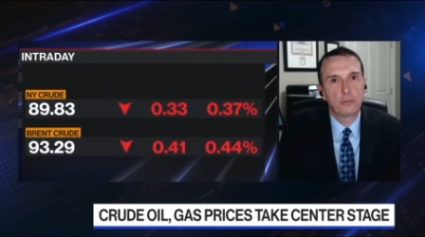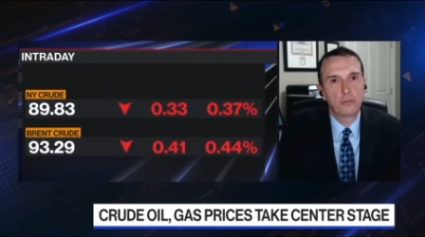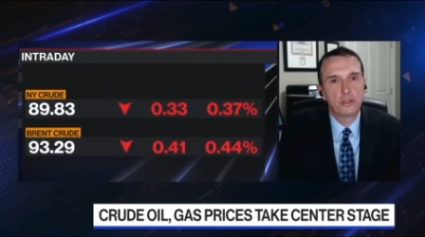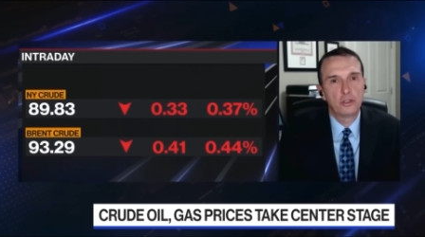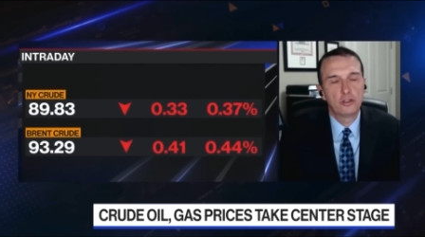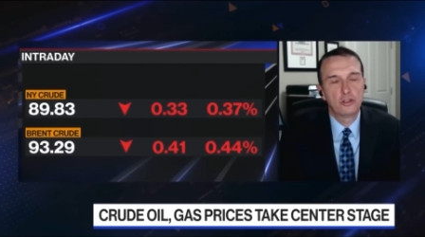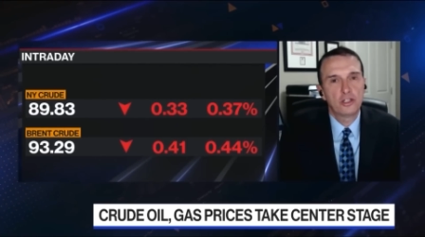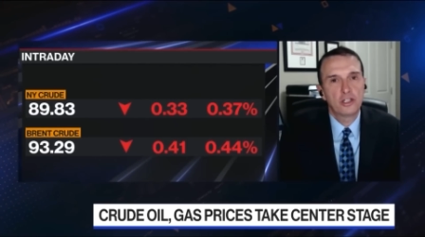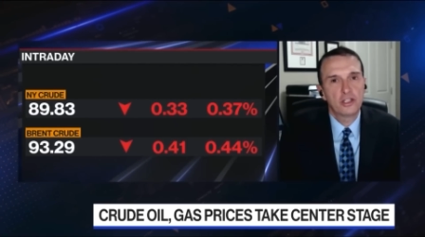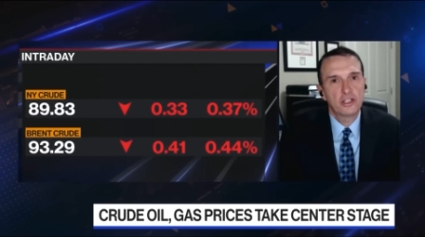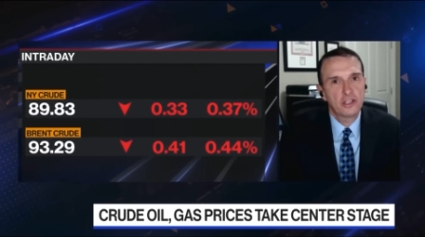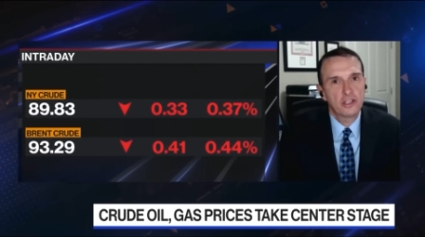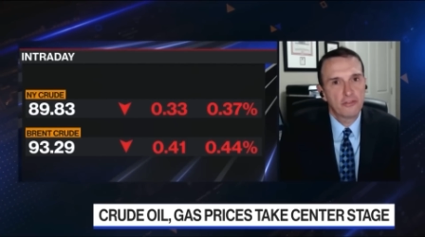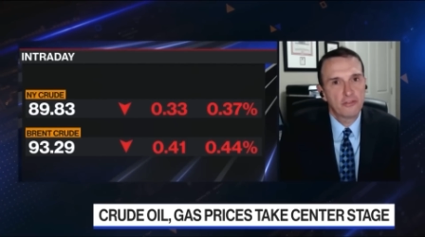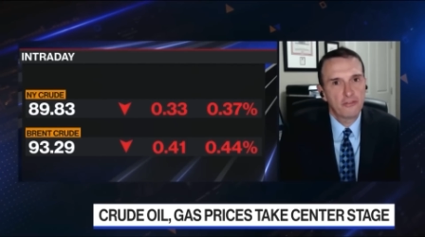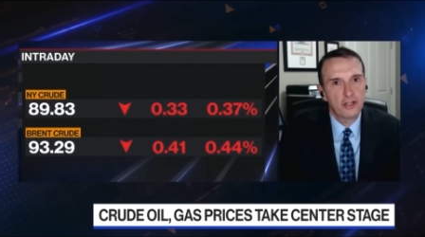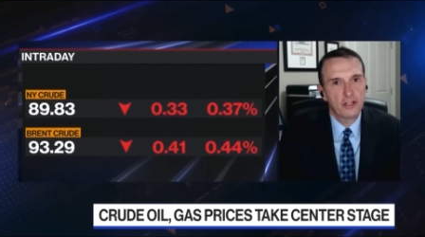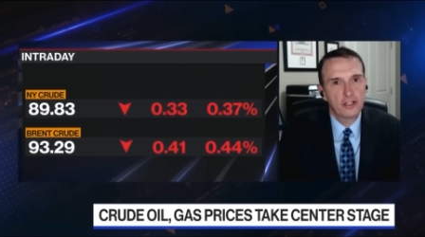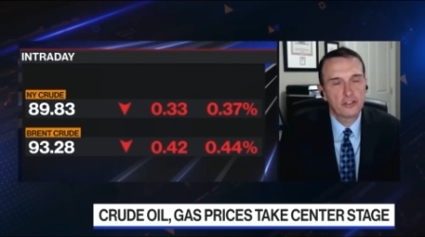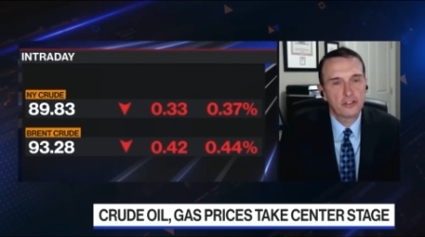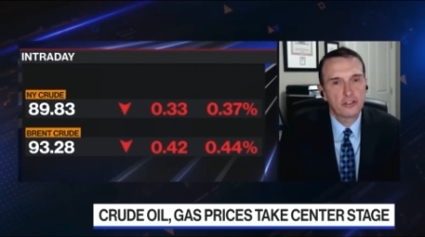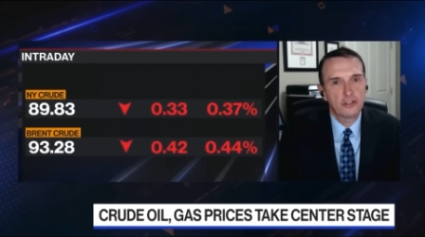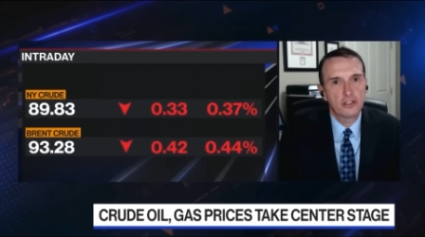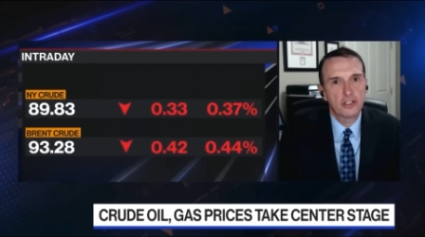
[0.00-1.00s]
and we look at the
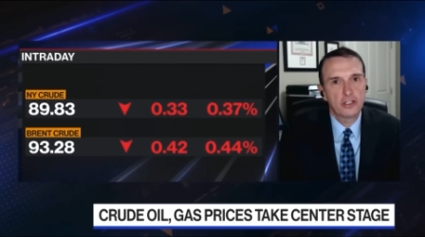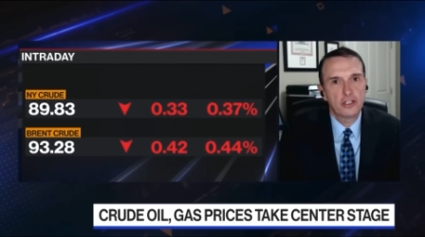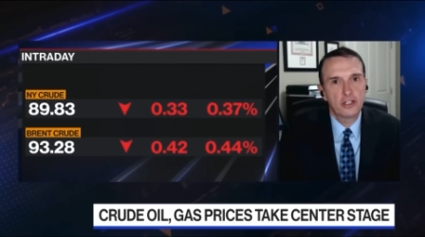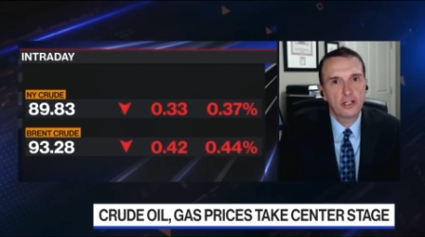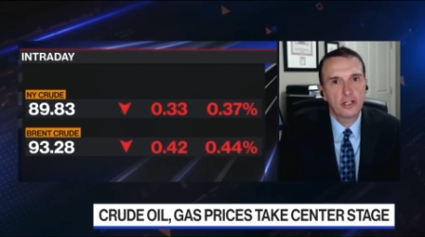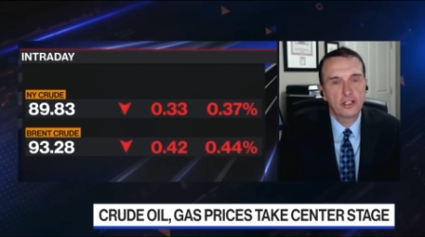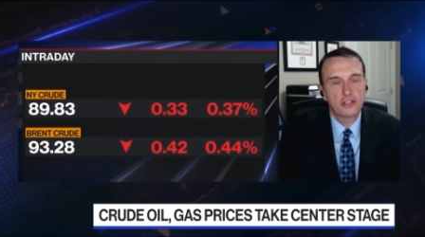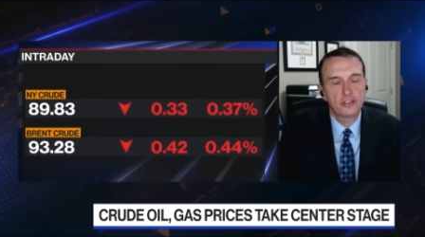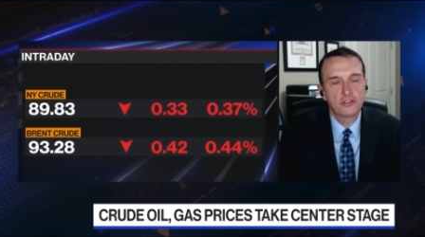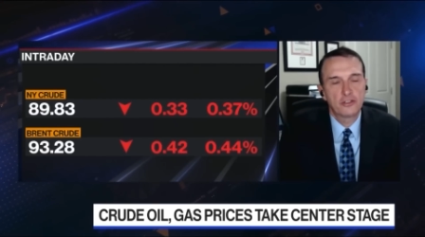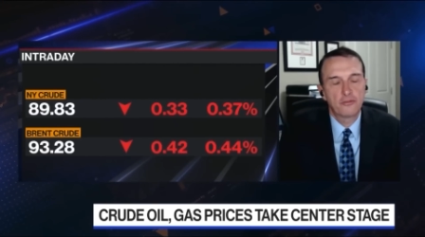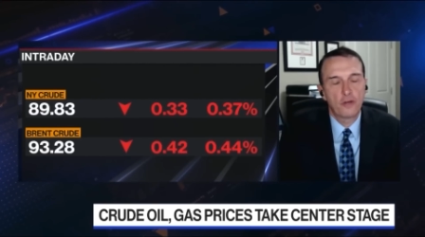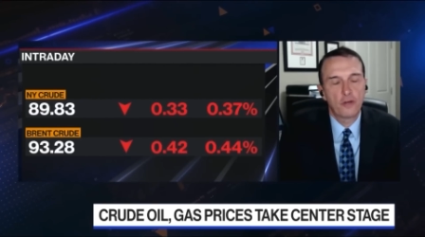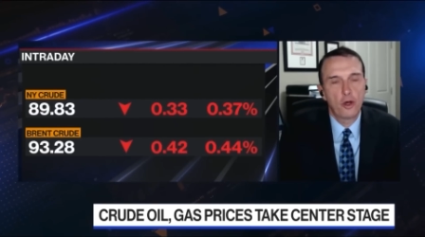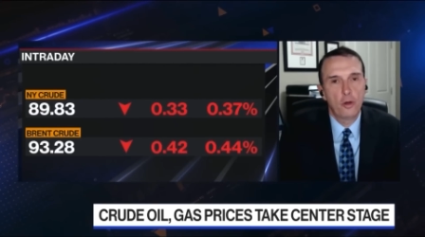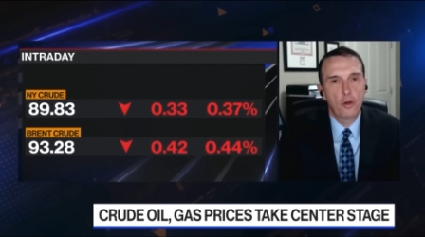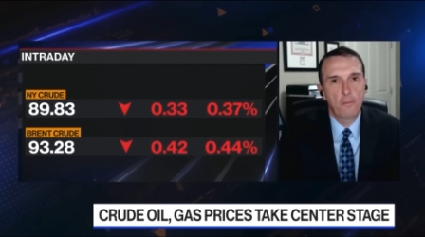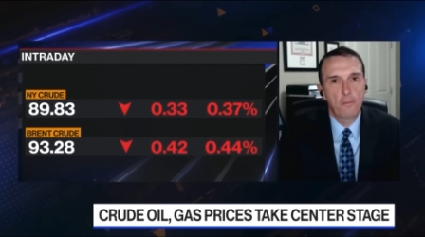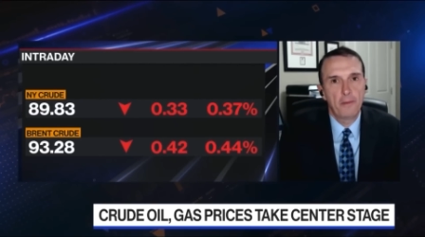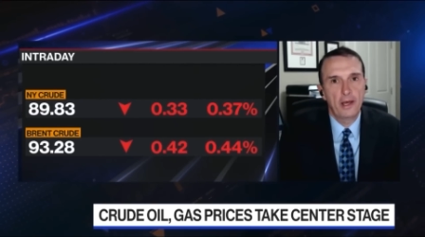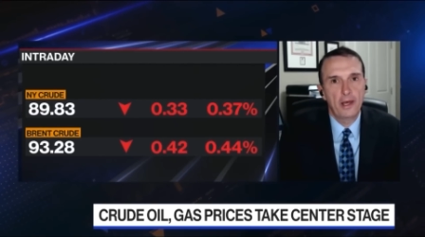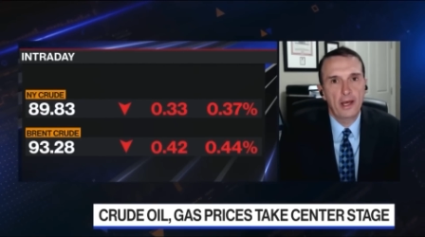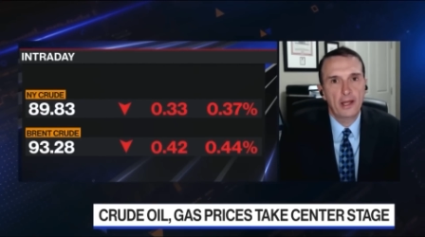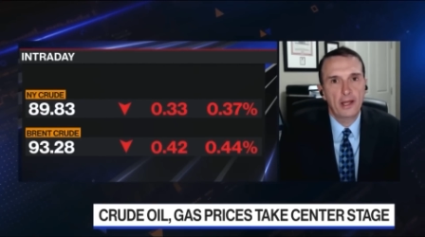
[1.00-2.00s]
voluntary cuts of
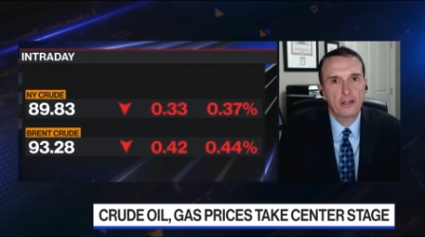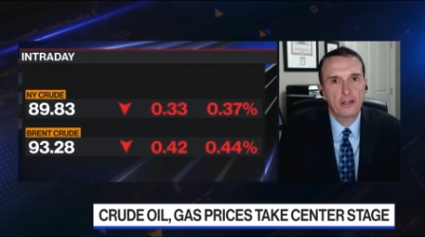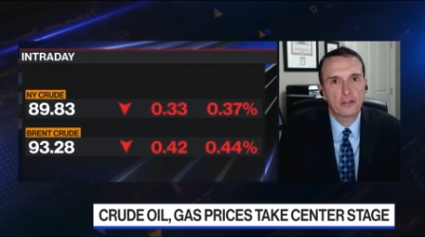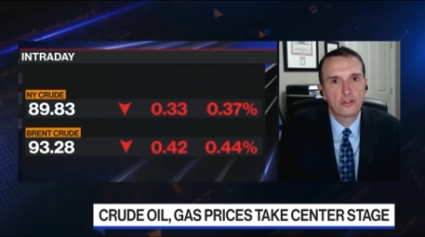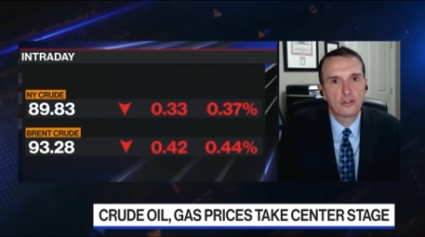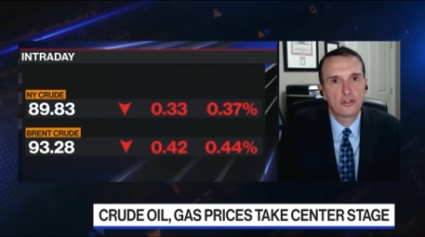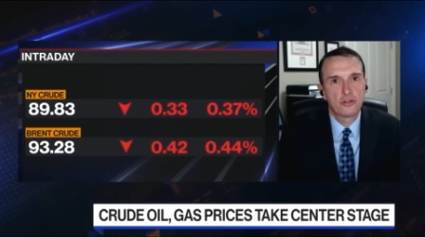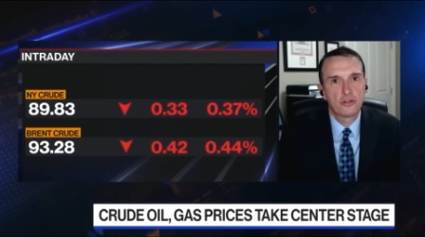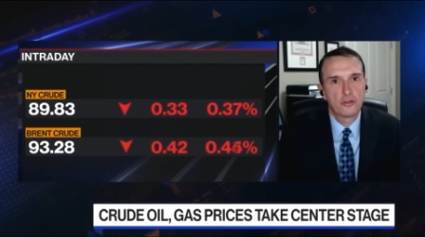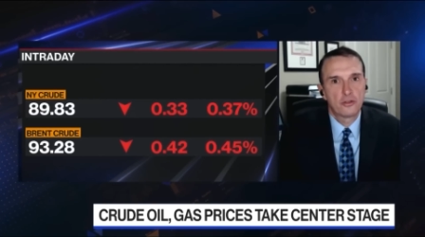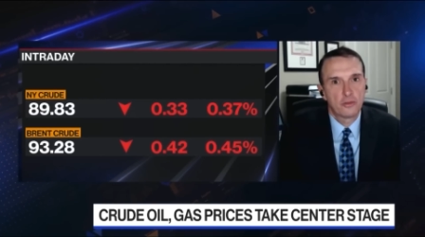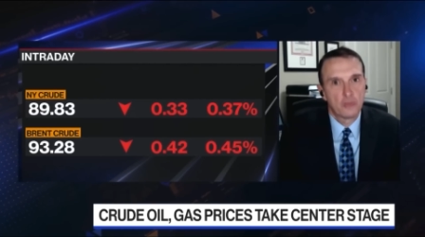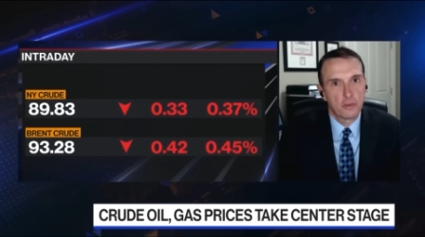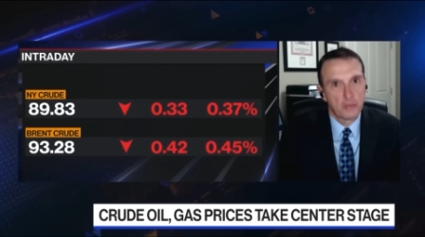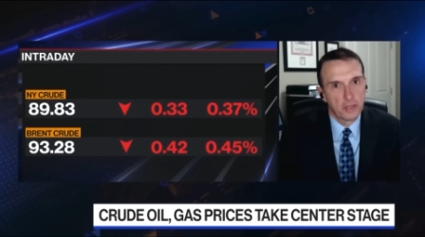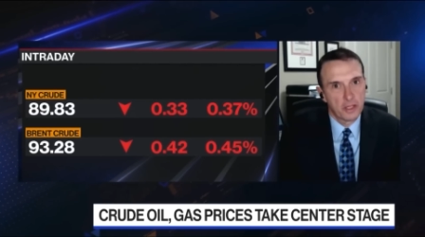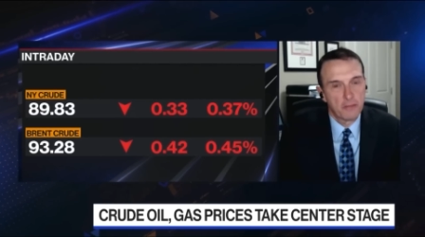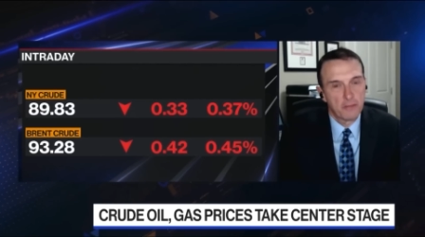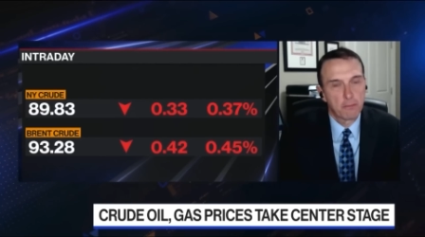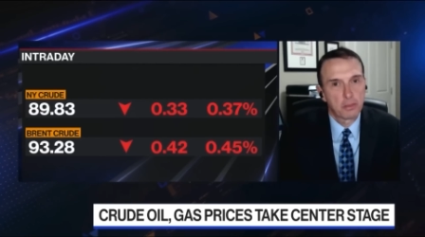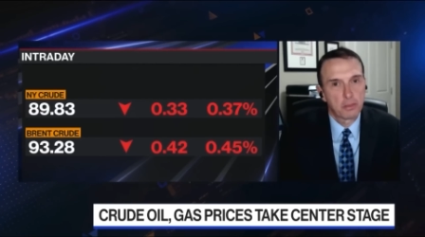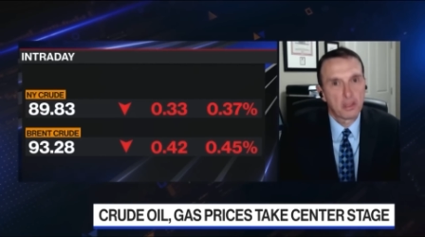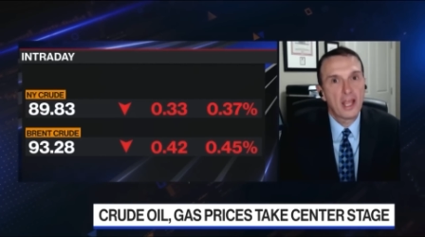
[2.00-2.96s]
OPEC to